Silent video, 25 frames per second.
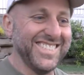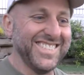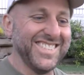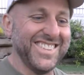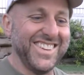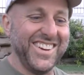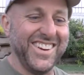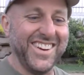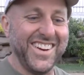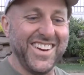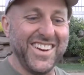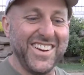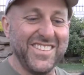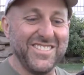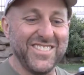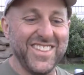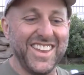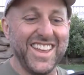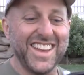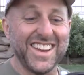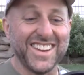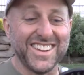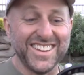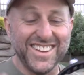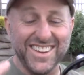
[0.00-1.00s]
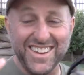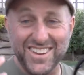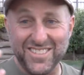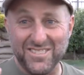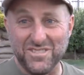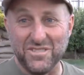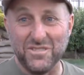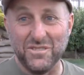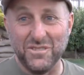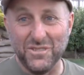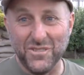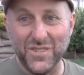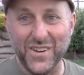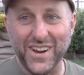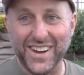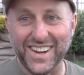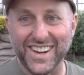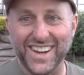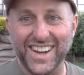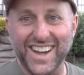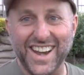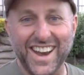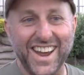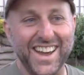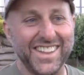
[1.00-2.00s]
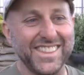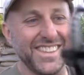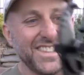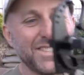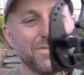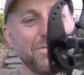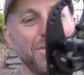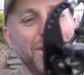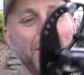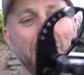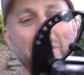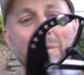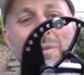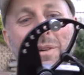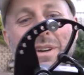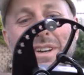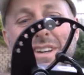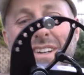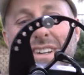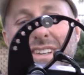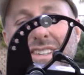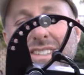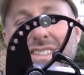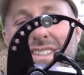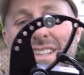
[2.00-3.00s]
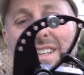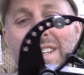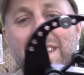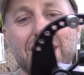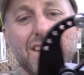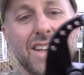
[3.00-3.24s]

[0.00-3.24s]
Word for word: Sorry, I'm like, I'm working out how this bow works.